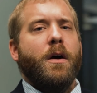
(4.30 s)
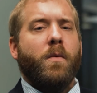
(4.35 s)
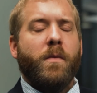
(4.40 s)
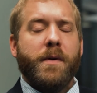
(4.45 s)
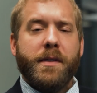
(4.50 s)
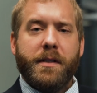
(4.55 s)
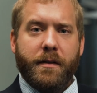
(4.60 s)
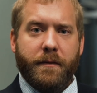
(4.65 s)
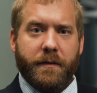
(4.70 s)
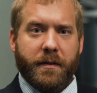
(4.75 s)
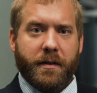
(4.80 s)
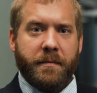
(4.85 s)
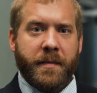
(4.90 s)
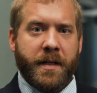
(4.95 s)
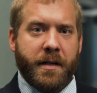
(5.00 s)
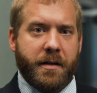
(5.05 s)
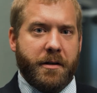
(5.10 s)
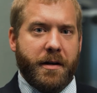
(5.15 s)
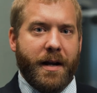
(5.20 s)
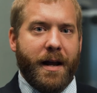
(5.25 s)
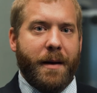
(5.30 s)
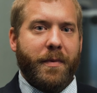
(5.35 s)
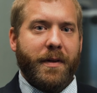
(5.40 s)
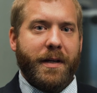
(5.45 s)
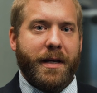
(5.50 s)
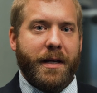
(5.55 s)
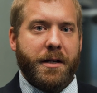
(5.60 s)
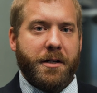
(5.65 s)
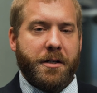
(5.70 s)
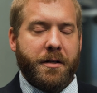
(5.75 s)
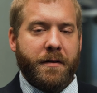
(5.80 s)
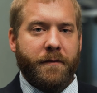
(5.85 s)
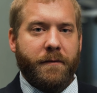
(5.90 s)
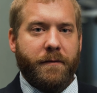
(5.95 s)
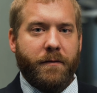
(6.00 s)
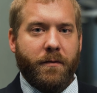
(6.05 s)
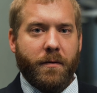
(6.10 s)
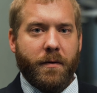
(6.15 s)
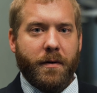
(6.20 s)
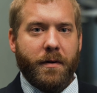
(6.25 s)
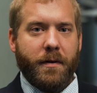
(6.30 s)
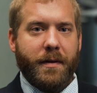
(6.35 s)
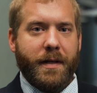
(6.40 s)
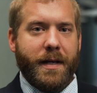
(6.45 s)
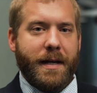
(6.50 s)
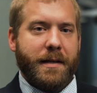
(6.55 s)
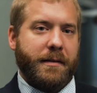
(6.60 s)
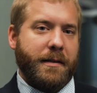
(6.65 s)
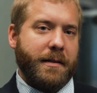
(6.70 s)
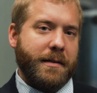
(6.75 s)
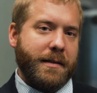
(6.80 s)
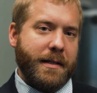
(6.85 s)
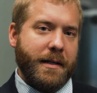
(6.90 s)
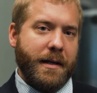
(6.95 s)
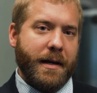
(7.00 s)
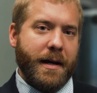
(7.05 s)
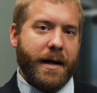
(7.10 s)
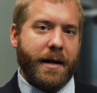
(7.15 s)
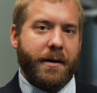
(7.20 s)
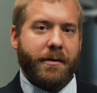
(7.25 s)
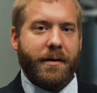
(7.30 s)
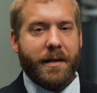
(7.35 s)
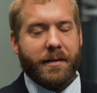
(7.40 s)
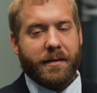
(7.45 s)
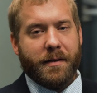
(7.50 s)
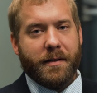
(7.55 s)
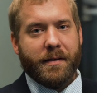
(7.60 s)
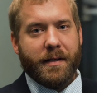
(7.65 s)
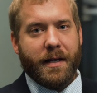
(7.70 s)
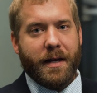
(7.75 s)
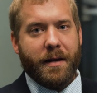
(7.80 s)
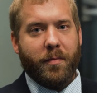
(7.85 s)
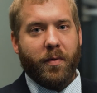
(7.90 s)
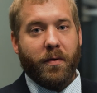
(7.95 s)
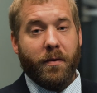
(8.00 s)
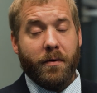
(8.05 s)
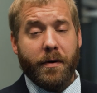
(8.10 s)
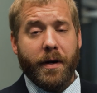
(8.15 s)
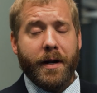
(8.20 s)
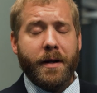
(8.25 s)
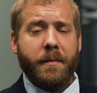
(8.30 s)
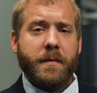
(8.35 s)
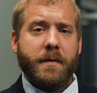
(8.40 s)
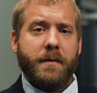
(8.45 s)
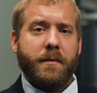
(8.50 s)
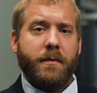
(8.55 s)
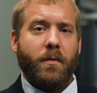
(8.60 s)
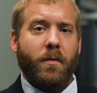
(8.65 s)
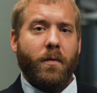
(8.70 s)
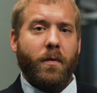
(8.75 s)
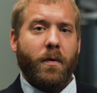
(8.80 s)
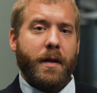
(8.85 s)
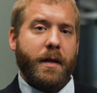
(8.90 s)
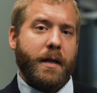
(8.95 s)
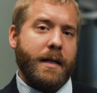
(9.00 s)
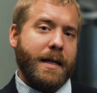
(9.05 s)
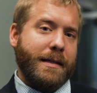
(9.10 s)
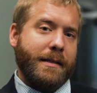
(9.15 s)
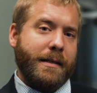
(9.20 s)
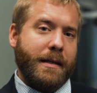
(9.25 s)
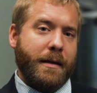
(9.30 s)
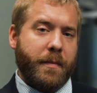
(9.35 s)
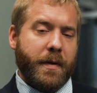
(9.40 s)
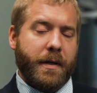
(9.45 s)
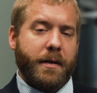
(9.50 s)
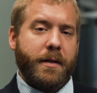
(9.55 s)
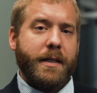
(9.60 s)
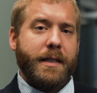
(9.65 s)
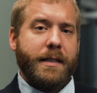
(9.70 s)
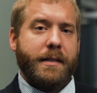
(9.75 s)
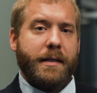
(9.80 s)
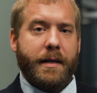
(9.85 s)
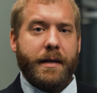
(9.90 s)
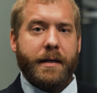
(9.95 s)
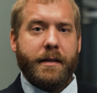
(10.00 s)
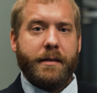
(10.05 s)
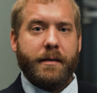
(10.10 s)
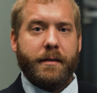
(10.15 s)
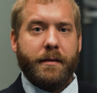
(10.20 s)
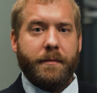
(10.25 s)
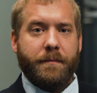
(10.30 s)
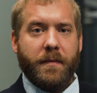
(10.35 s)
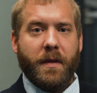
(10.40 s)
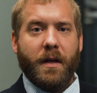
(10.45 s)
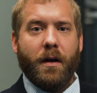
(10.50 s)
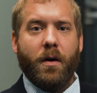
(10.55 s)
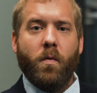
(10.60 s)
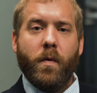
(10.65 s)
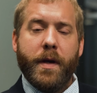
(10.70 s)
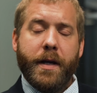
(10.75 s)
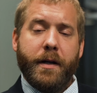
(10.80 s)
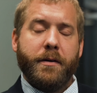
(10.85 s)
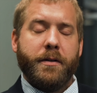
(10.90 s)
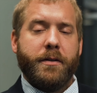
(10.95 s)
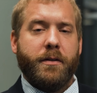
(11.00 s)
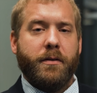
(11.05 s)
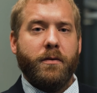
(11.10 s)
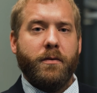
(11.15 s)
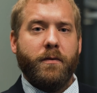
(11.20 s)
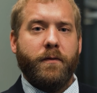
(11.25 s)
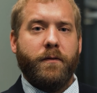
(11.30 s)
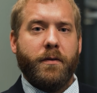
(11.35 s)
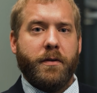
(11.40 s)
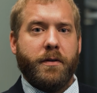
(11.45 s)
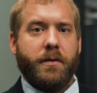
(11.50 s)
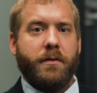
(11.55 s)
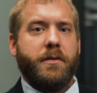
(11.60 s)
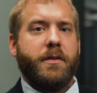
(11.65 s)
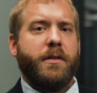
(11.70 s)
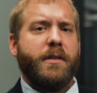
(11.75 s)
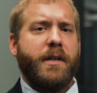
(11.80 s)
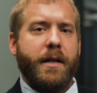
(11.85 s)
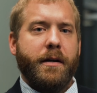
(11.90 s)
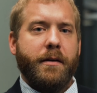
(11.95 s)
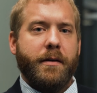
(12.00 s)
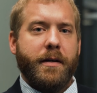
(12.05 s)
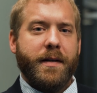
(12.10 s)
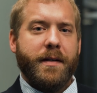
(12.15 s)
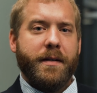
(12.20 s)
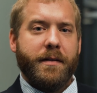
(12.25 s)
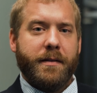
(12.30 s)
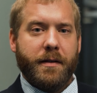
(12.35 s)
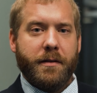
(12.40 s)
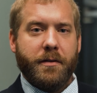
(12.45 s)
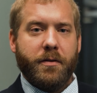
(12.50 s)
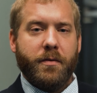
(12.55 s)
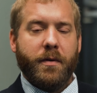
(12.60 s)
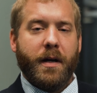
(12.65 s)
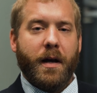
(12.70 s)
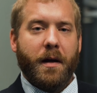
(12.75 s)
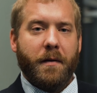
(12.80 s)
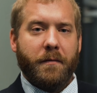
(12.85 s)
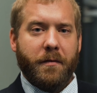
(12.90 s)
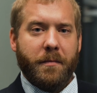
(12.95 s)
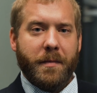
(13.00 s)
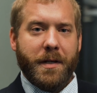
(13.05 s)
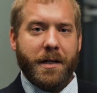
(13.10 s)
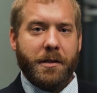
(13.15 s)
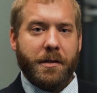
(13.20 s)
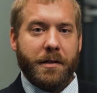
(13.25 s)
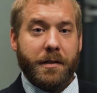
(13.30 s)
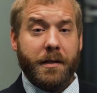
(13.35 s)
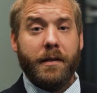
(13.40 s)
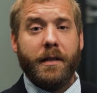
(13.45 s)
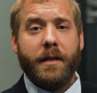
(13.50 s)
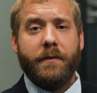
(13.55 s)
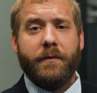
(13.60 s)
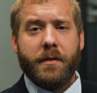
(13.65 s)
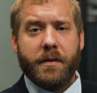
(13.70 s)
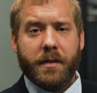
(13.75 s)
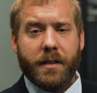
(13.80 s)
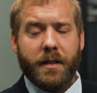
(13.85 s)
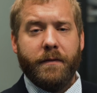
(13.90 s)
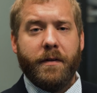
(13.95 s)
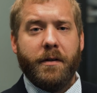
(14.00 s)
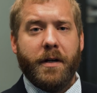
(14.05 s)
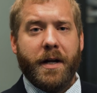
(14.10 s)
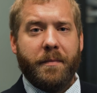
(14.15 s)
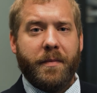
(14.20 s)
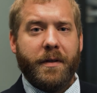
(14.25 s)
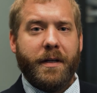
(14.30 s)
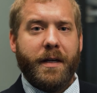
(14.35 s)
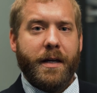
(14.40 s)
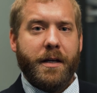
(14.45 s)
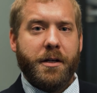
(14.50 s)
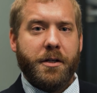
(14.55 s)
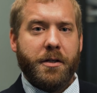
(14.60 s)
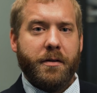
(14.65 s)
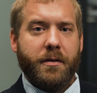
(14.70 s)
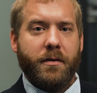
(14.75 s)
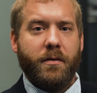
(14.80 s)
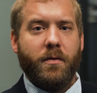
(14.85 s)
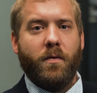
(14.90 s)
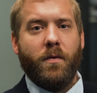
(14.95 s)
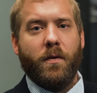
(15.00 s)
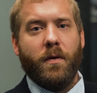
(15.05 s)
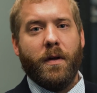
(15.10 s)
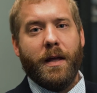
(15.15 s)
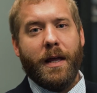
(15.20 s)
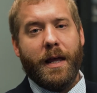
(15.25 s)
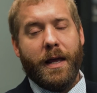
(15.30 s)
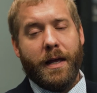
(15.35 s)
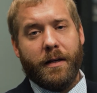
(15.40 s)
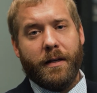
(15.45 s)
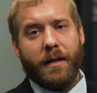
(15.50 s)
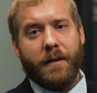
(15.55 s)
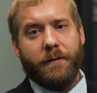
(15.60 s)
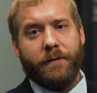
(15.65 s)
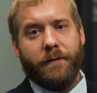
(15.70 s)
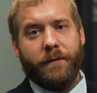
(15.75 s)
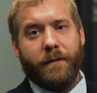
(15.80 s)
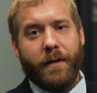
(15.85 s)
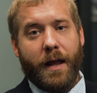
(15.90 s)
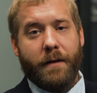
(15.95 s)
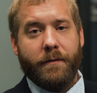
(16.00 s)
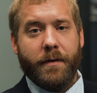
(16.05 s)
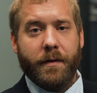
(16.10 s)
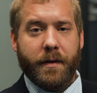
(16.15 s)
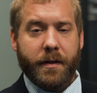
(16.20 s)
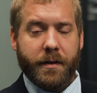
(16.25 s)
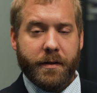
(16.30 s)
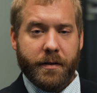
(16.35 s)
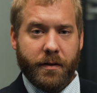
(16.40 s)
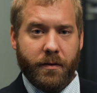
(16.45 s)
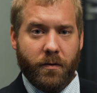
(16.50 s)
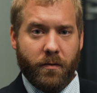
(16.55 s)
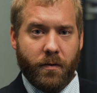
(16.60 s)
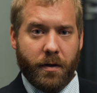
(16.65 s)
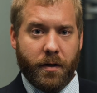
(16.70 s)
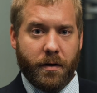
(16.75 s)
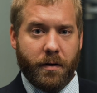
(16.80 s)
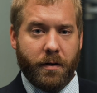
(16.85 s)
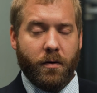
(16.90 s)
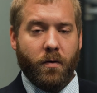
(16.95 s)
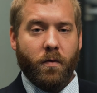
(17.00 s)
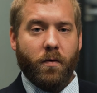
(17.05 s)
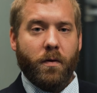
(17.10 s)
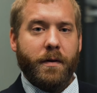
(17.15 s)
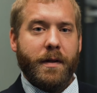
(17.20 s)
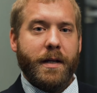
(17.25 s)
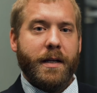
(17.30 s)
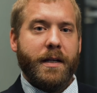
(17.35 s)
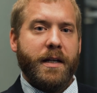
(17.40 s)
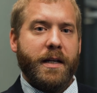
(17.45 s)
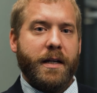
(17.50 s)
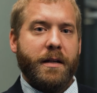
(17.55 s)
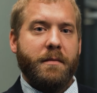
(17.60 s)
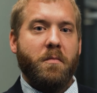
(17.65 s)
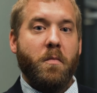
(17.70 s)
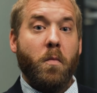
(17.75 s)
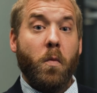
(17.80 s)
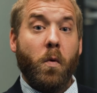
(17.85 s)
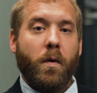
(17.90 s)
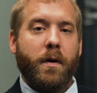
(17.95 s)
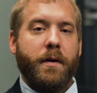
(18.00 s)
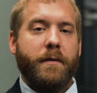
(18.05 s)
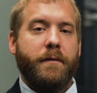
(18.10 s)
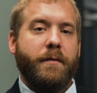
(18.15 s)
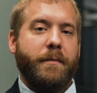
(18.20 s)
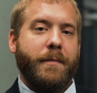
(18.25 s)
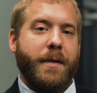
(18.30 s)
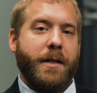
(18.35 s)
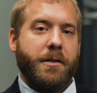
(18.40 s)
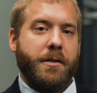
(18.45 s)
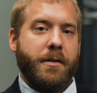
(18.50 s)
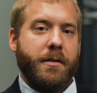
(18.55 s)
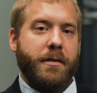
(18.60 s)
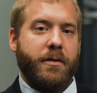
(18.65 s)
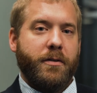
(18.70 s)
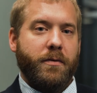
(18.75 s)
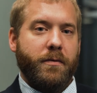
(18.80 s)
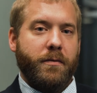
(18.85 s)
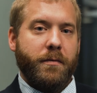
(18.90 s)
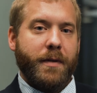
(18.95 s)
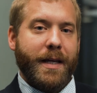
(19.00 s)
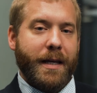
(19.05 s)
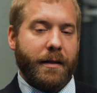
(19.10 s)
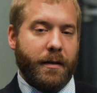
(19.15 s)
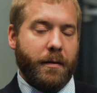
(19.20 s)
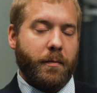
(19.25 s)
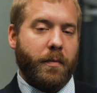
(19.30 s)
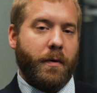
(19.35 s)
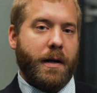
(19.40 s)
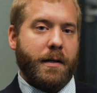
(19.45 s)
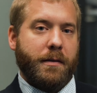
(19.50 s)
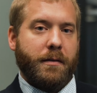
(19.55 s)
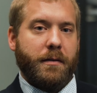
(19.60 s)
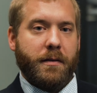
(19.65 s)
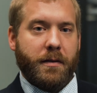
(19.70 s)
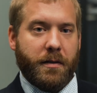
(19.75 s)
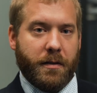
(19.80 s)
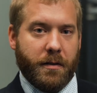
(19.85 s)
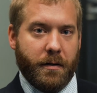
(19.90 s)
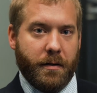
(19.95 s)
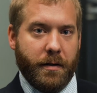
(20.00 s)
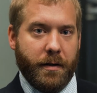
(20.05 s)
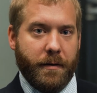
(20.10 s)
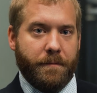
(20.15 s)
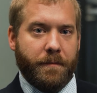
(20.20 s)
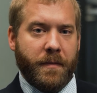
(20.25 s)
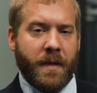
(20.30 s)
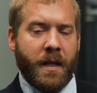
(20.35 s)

Once you've submitted your application for the SSDI or SSI programs, it typically takes a week or two for Social Security to send you a confirmation that they've received your application and if everything is in order or they need more information to get the process started.